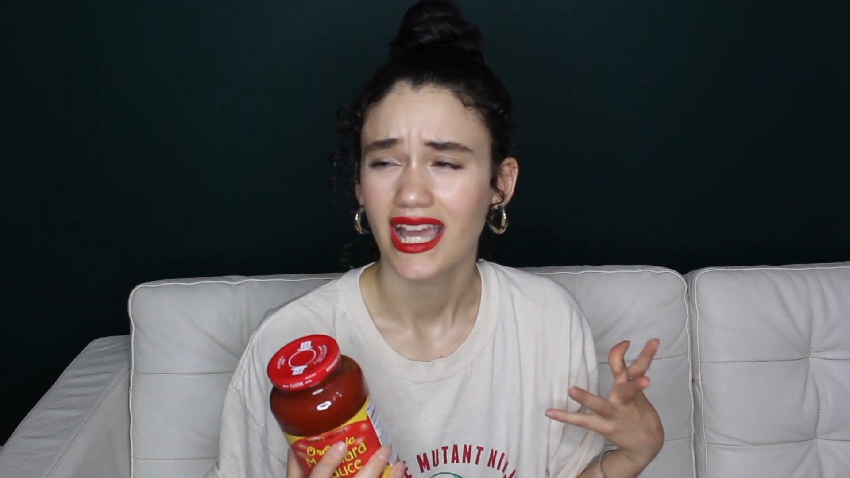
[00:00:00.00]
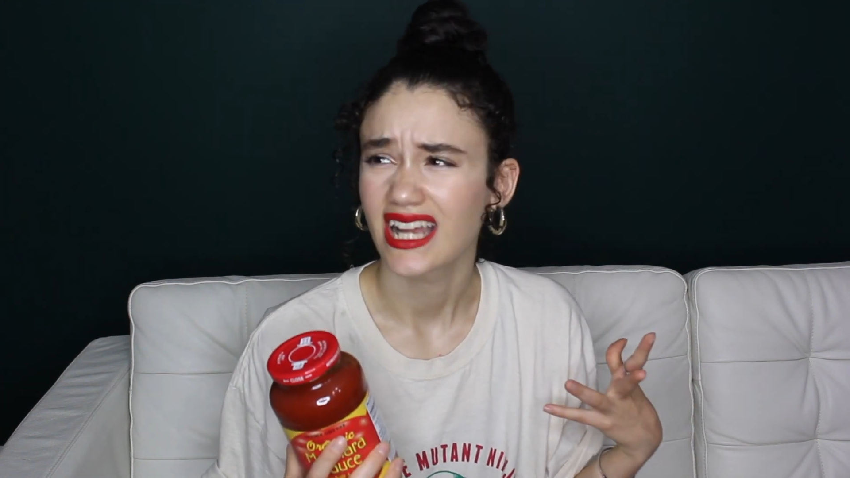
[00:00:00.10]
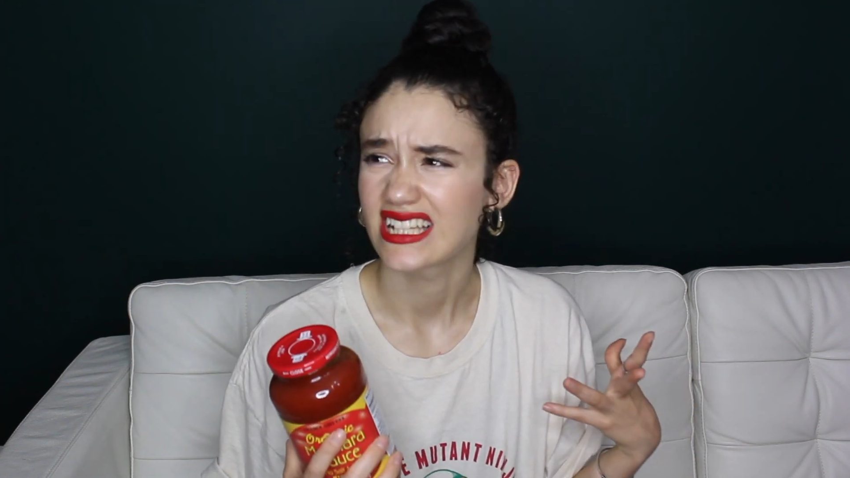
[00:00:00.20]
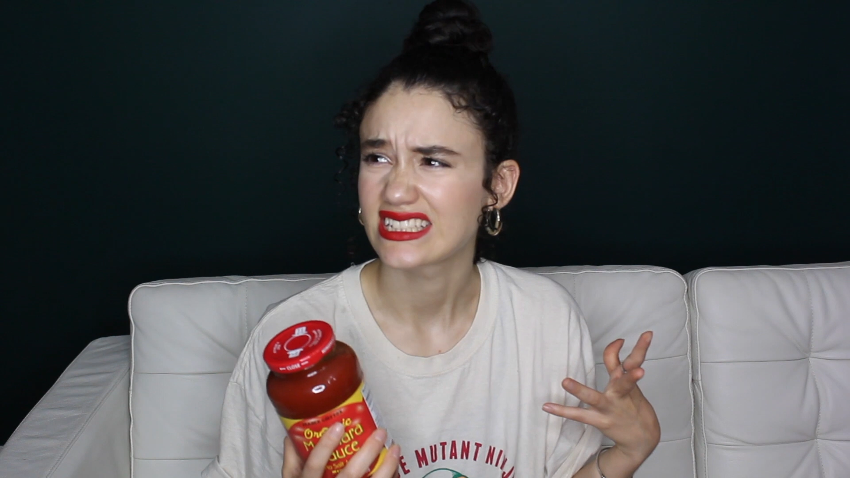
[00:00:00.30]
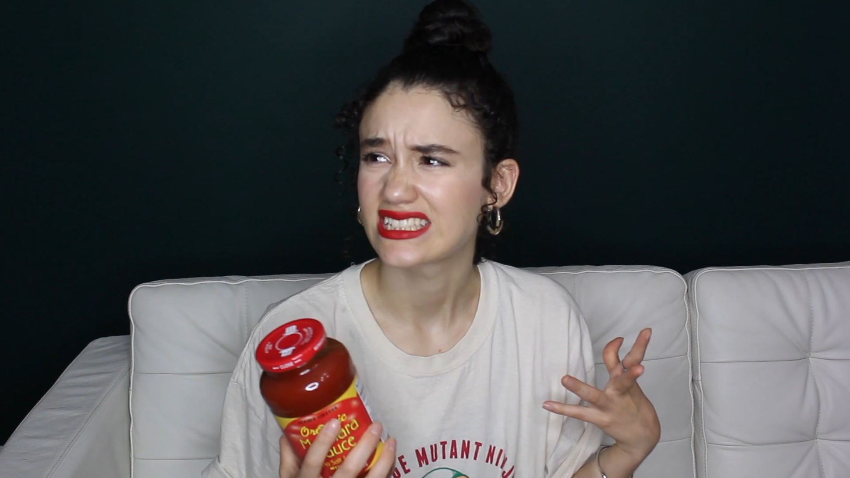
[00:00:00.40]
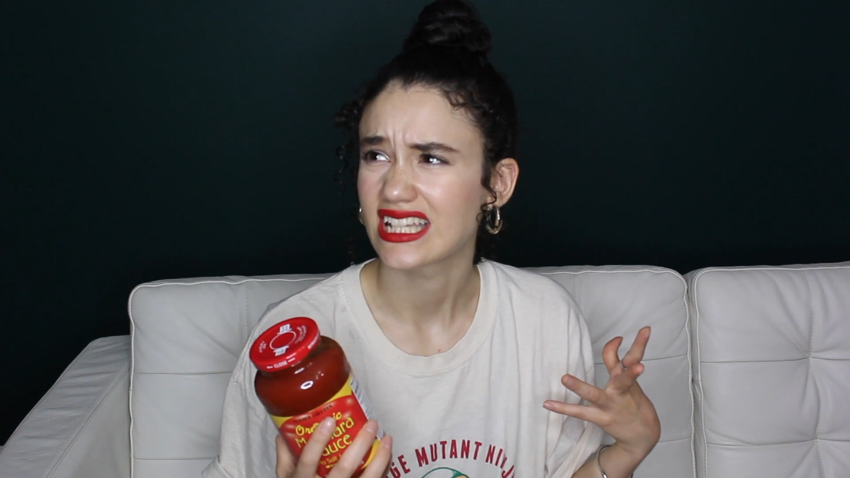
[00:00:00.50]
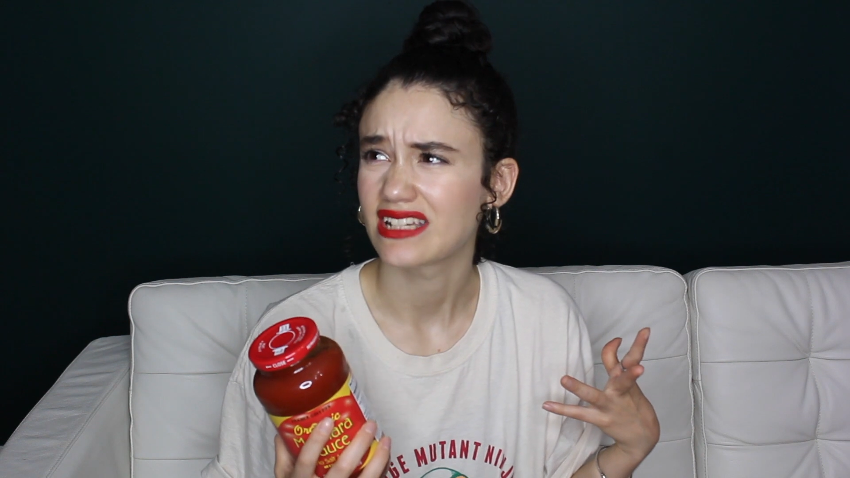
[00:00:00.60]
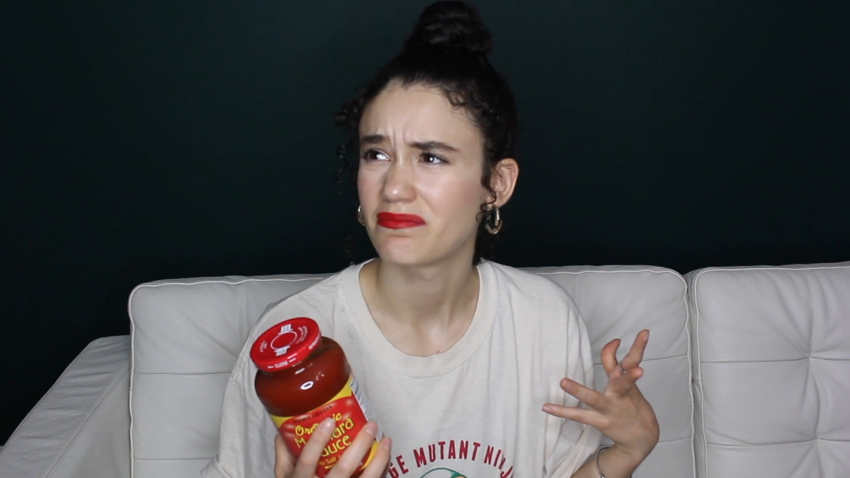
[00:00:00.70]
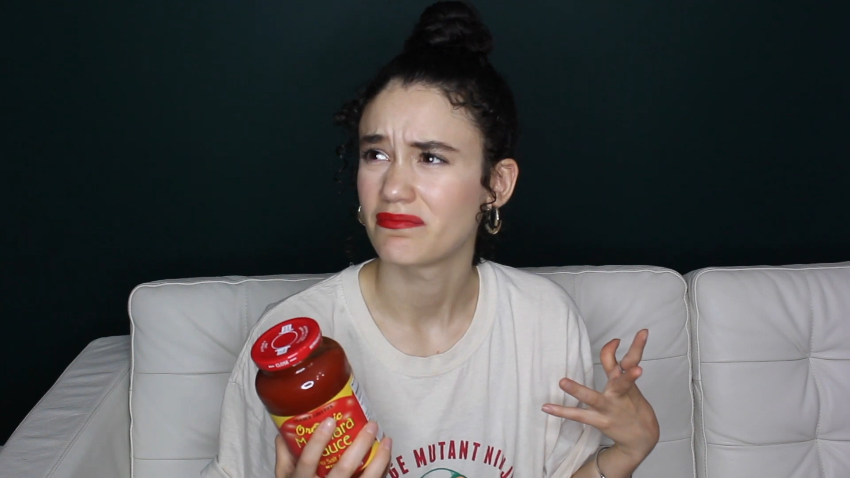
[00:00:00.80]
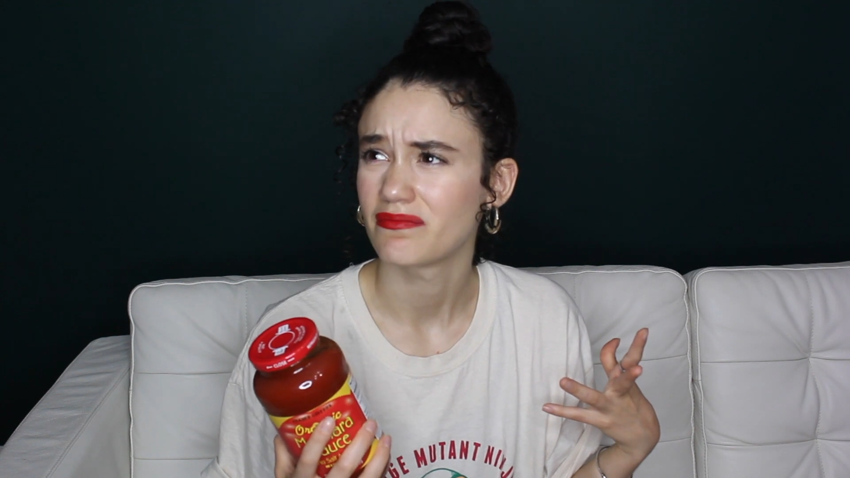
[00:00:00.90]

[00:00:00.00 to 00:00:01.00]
and it said